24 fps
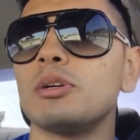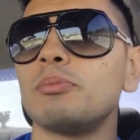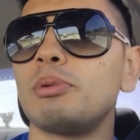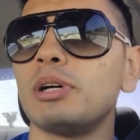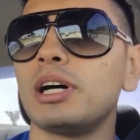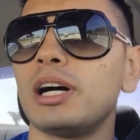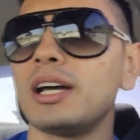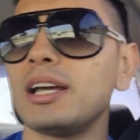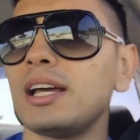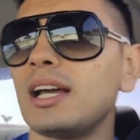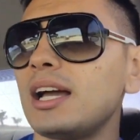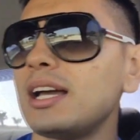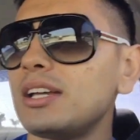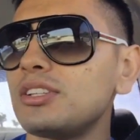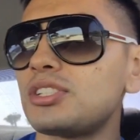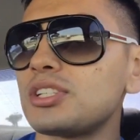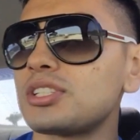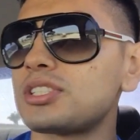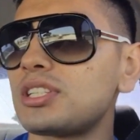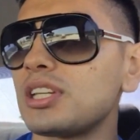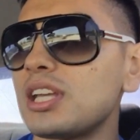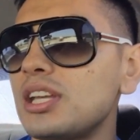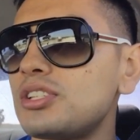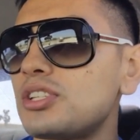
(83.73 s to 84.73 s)
But it
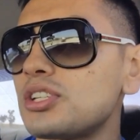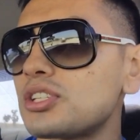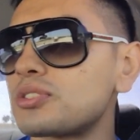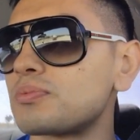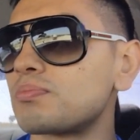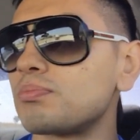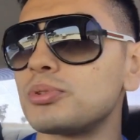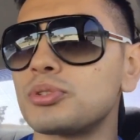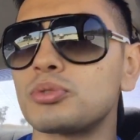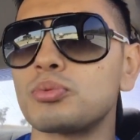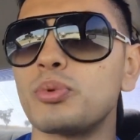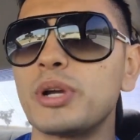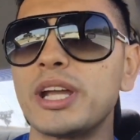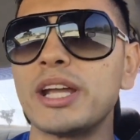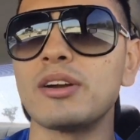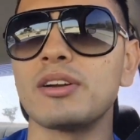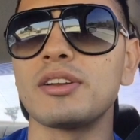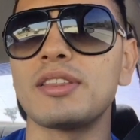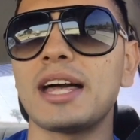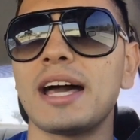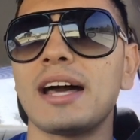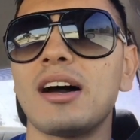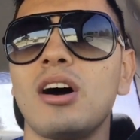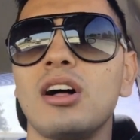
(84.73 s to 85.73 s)
just was
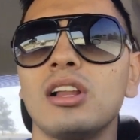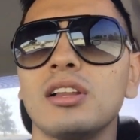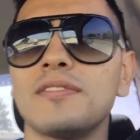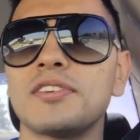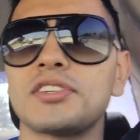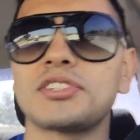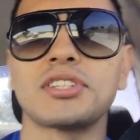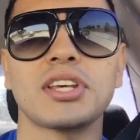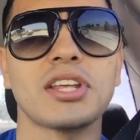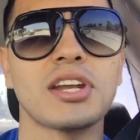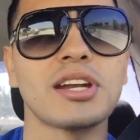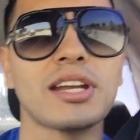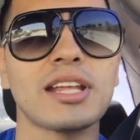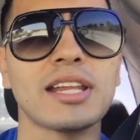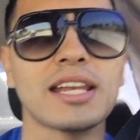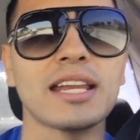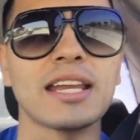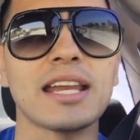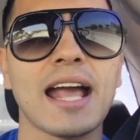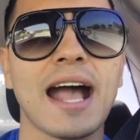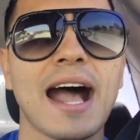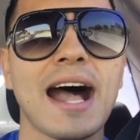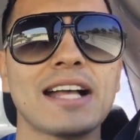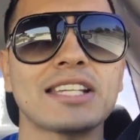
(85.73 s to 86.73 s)
weird that all of a sudden it
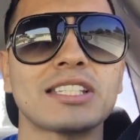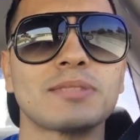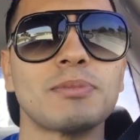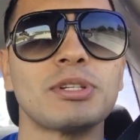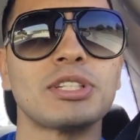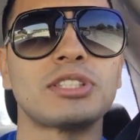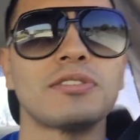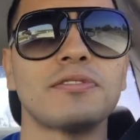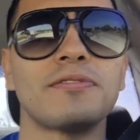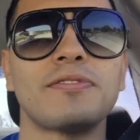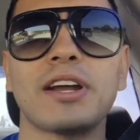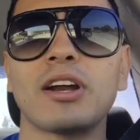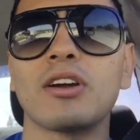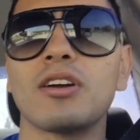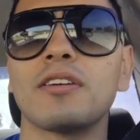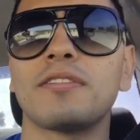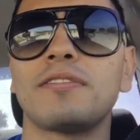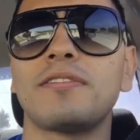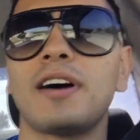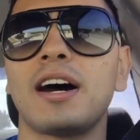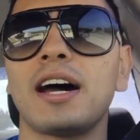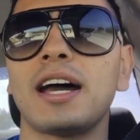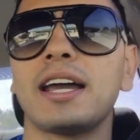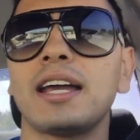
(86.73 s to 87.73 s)
asked me to
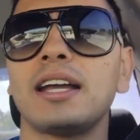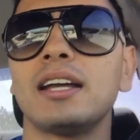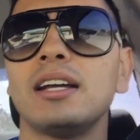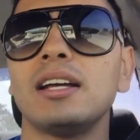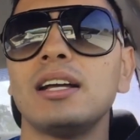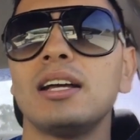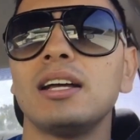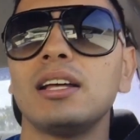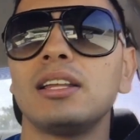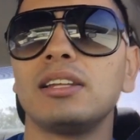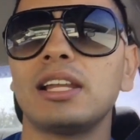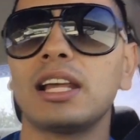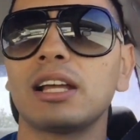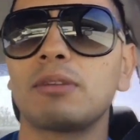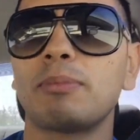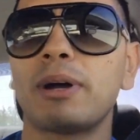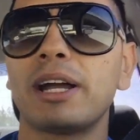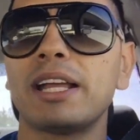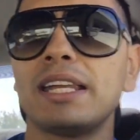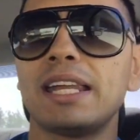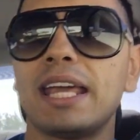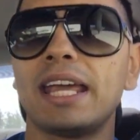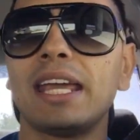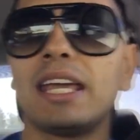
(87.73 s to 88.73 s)
verify like
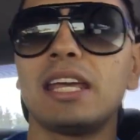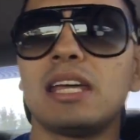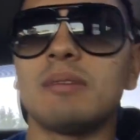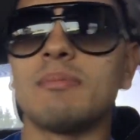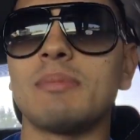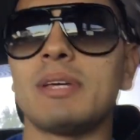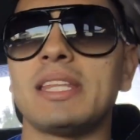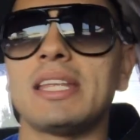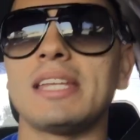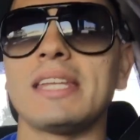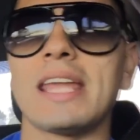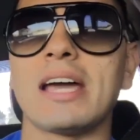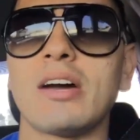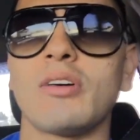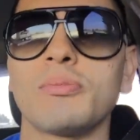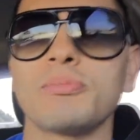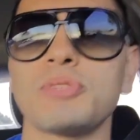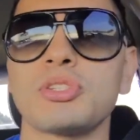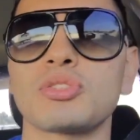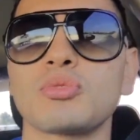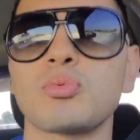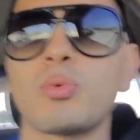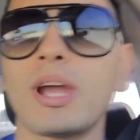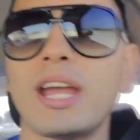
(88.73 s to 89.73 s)
my name, and then now I'm
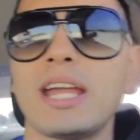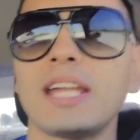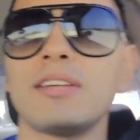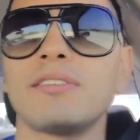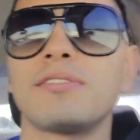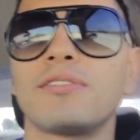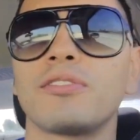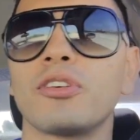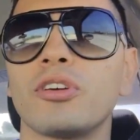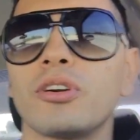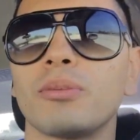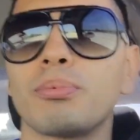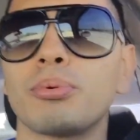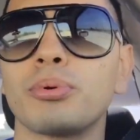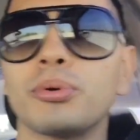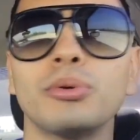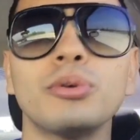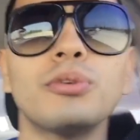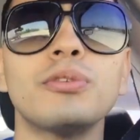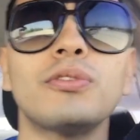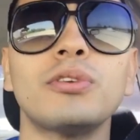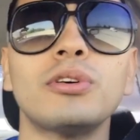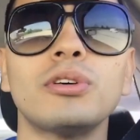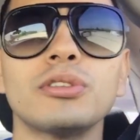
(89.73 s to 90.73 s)
just waiting for
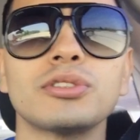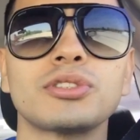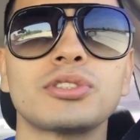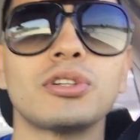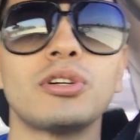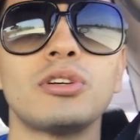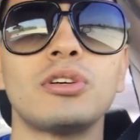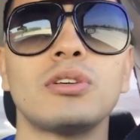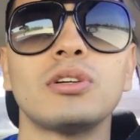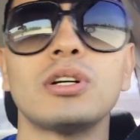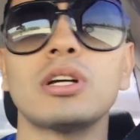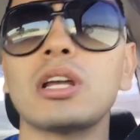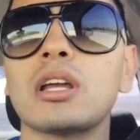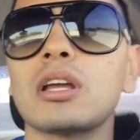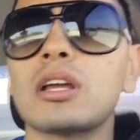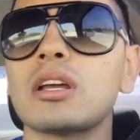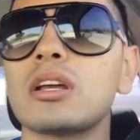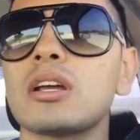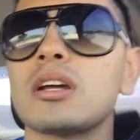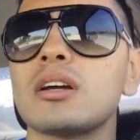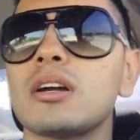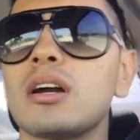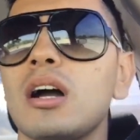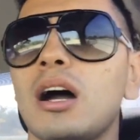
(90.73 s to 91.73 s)
approval. So
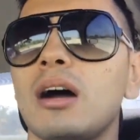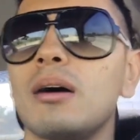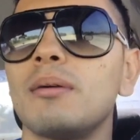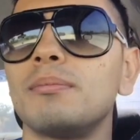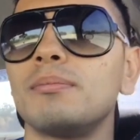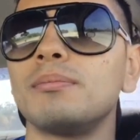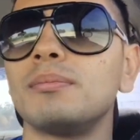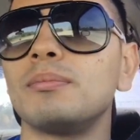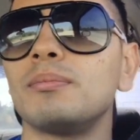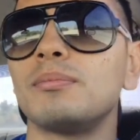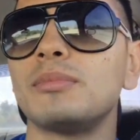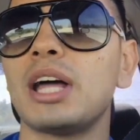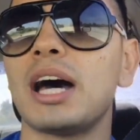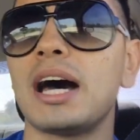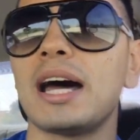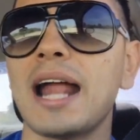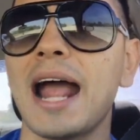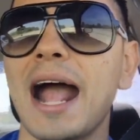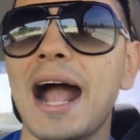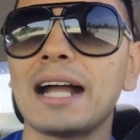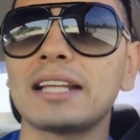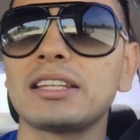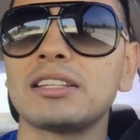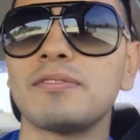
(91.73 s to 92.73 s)
I'm not
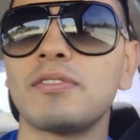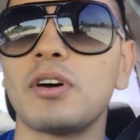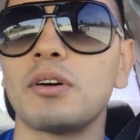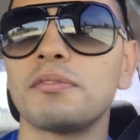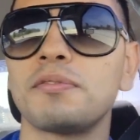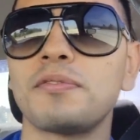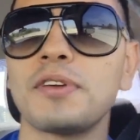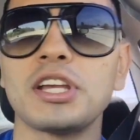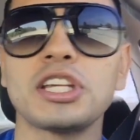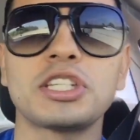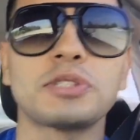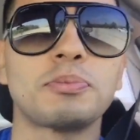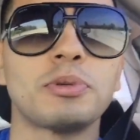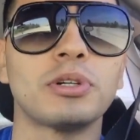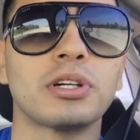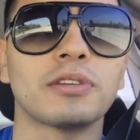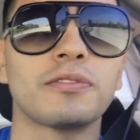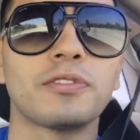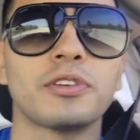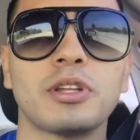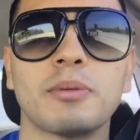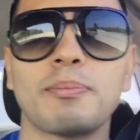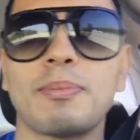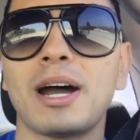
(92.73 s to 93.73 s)
active on
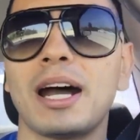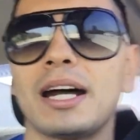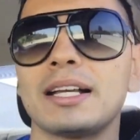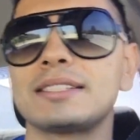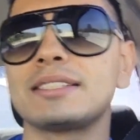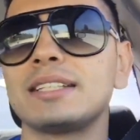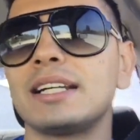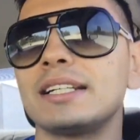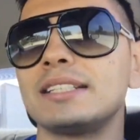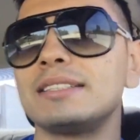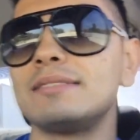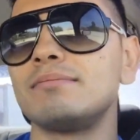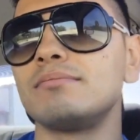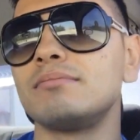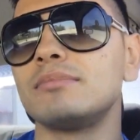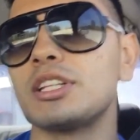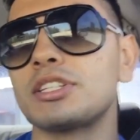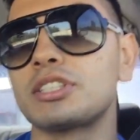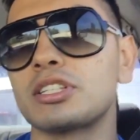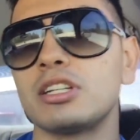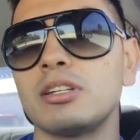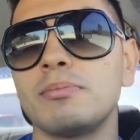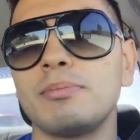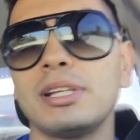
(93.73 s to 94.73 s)
Facebook for the past like
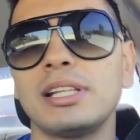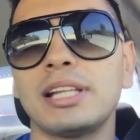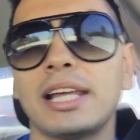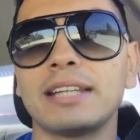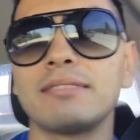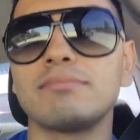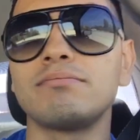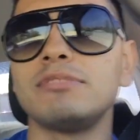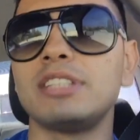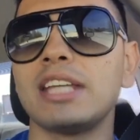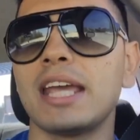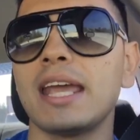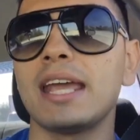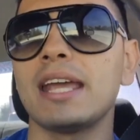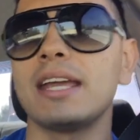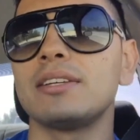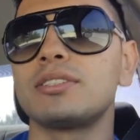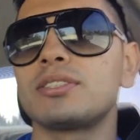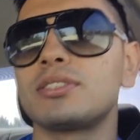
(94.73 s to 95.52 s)
it's gonna be like day.